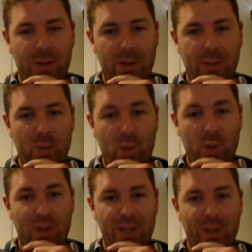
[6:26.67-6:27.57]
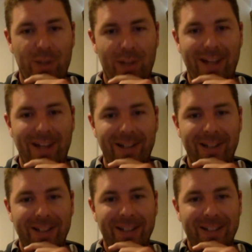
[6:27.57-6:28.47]
I remember watching a player
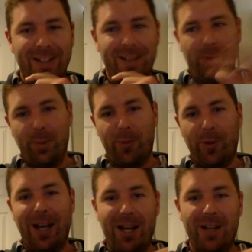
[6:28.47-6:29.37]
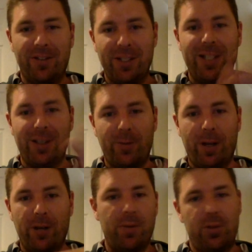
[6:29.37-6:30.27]
from afar sitting in
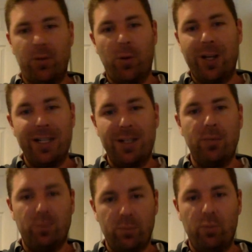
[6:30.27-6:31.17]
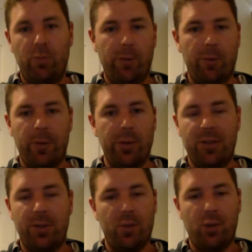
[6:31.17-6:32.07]
front of a screen reviewing
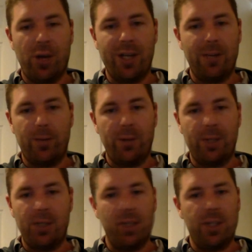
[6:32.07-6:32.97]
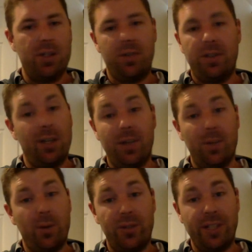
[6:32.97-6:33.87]
some training footage, and you can just tell he
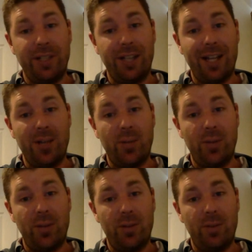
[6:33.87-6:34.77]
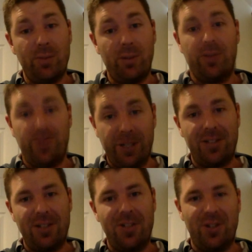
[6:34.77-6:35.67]
wasn't engaged with it, but the
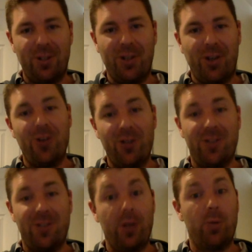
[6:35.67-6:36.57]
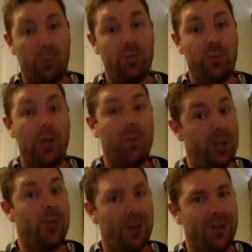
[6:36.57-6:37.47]
assistant coach had said it'd
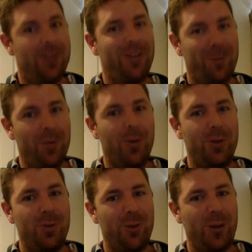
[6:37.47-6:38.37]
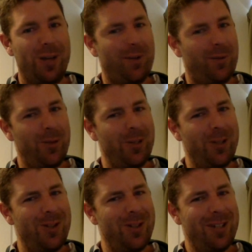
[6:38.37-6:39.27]
be a good idea if you watch some training
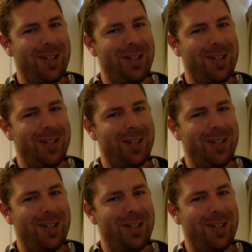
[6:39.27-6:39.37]
footage.